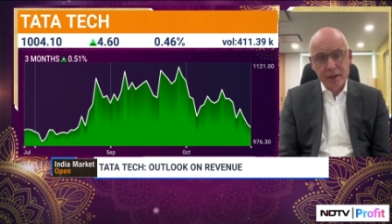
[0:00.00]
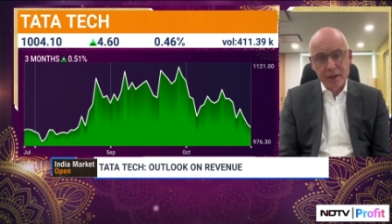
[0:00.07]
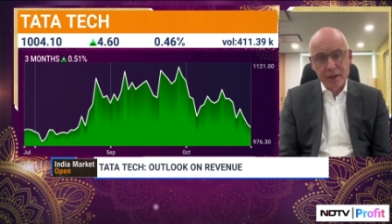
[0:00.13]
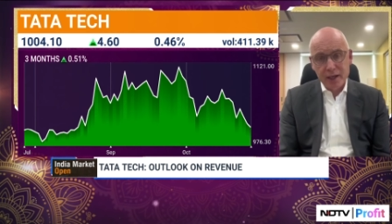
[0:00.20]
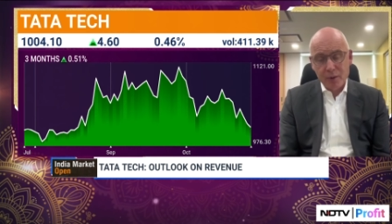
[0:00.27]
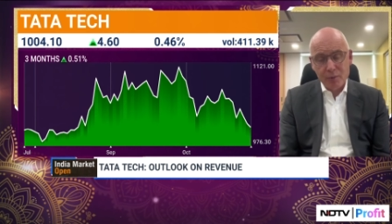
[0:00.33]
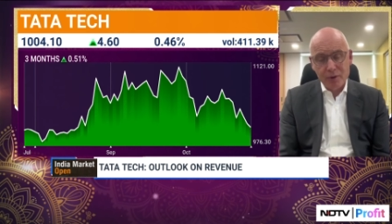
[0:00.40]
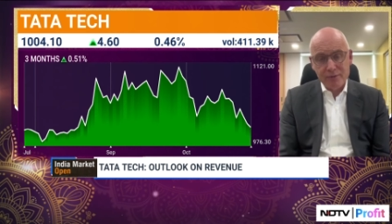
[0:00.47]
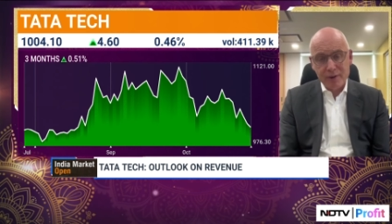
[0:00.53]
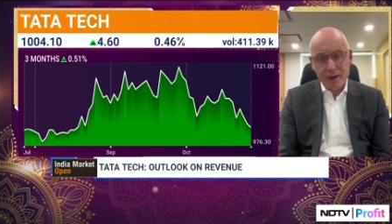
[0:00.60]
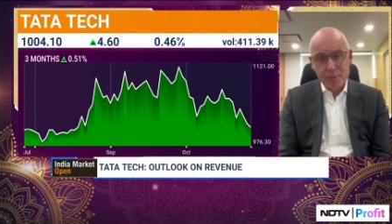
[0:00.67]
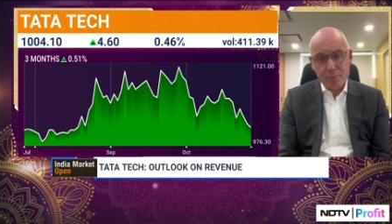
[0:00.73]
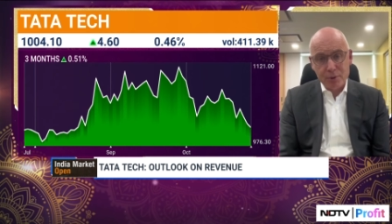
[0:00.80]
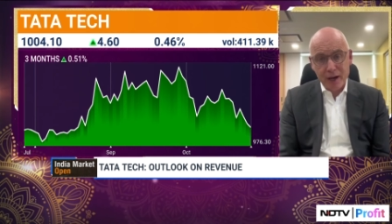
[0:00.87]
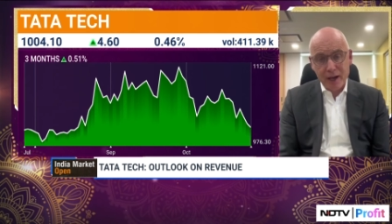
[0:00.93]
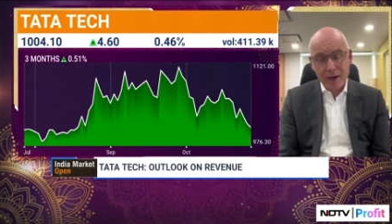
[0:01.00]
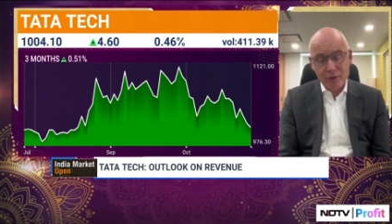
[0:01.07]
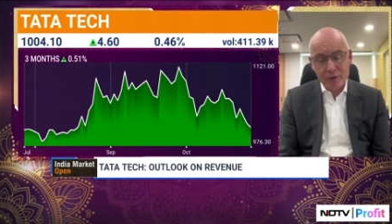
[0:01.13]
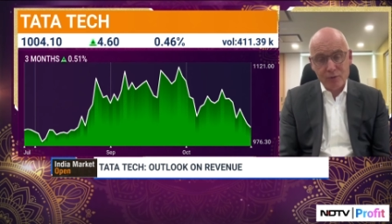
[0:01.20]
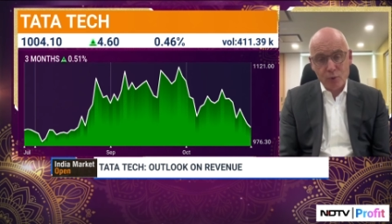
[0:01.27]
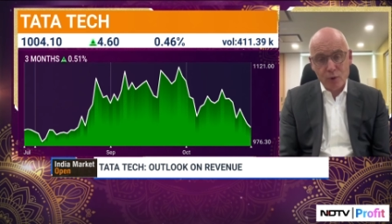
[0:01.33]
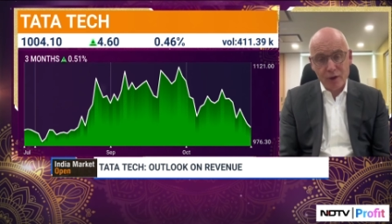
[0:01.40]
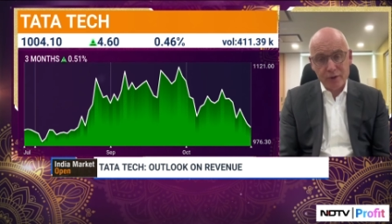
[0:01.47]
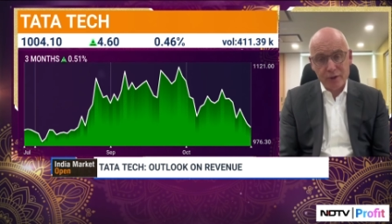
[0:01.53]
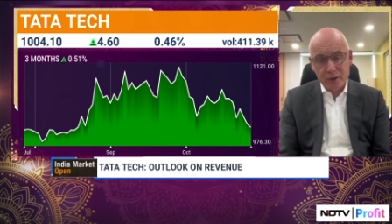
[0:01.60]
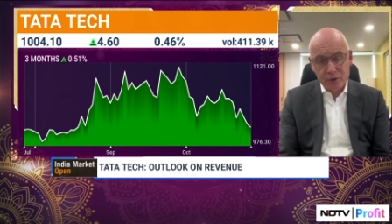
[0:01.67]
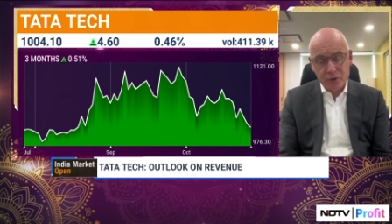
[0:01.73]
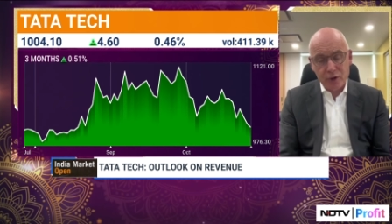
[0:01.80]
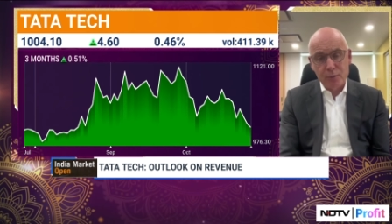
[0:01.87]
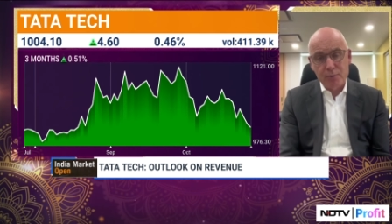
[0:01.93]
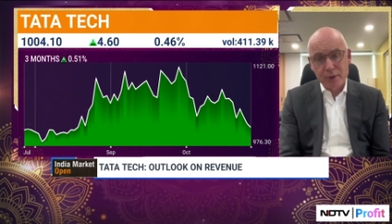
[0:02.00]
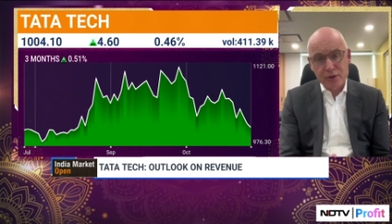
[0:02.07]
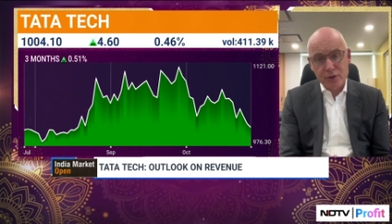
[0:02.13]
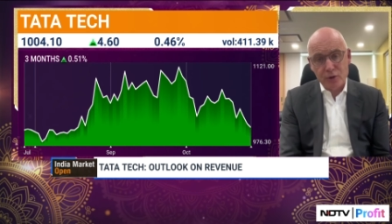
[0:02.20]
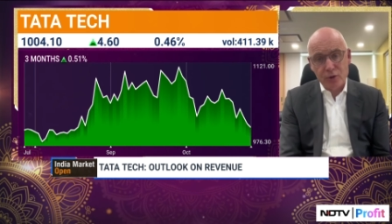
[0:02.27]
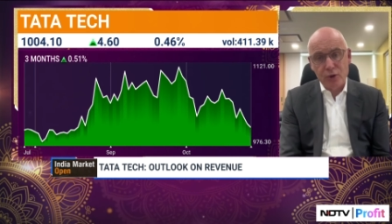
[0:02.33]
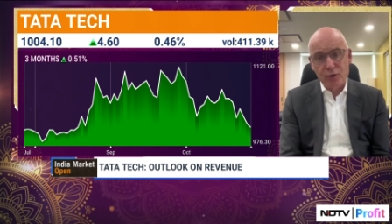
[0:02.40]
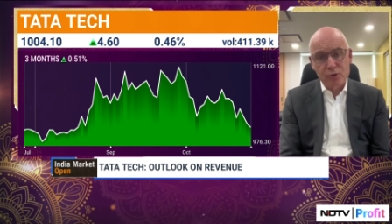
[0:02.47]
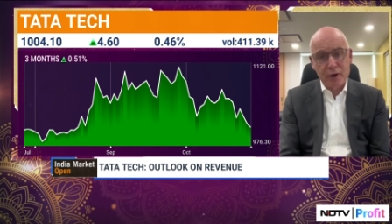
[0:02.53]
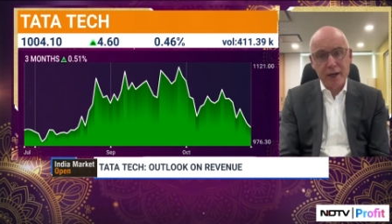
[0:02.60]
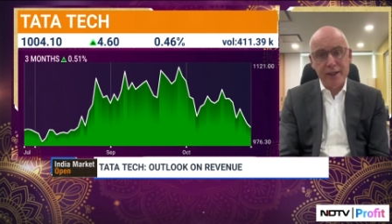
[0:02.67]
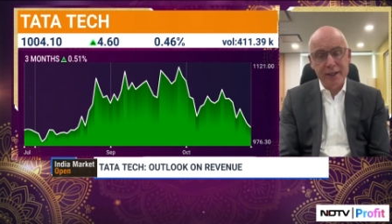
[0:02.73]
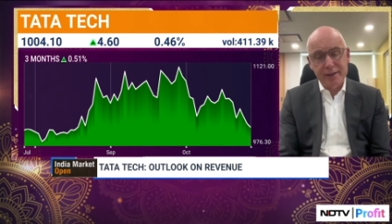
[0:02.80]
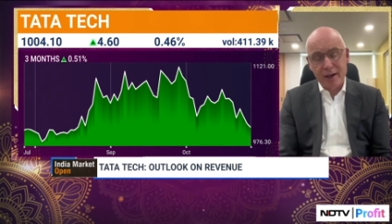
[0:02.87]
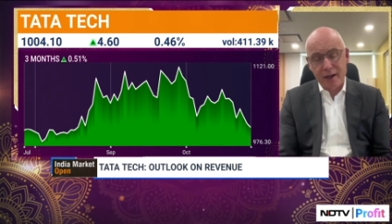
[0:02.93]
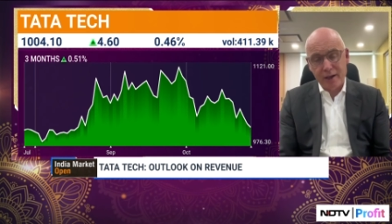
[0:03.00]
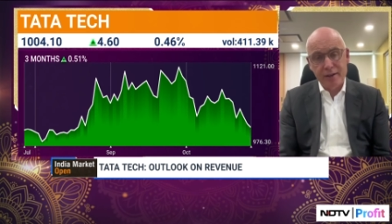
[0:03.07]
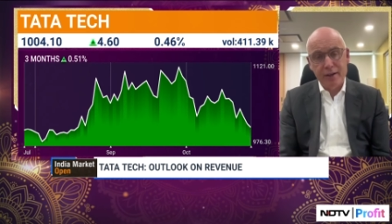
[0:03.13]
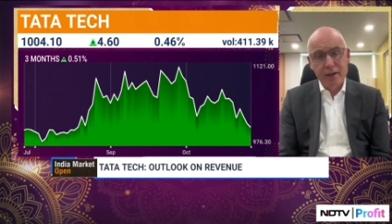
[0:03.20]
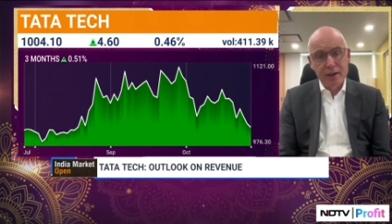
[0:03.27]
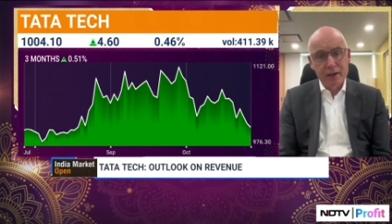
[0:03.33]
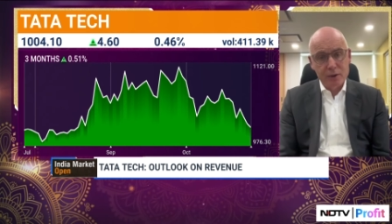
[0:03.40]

You know, we're very proud of what the group has already done